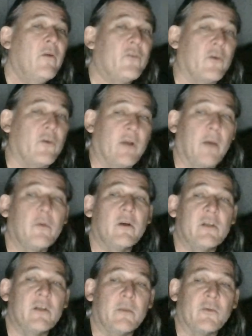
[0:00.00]
So now I'm
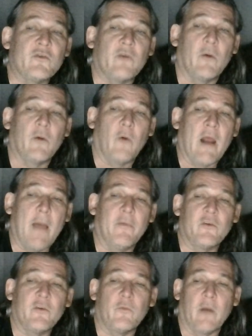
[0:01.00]
going to demonstrate what
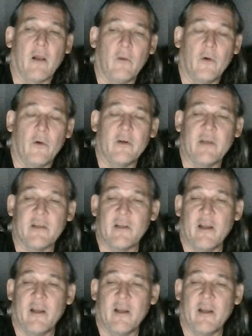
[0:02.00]
happens when I load a test.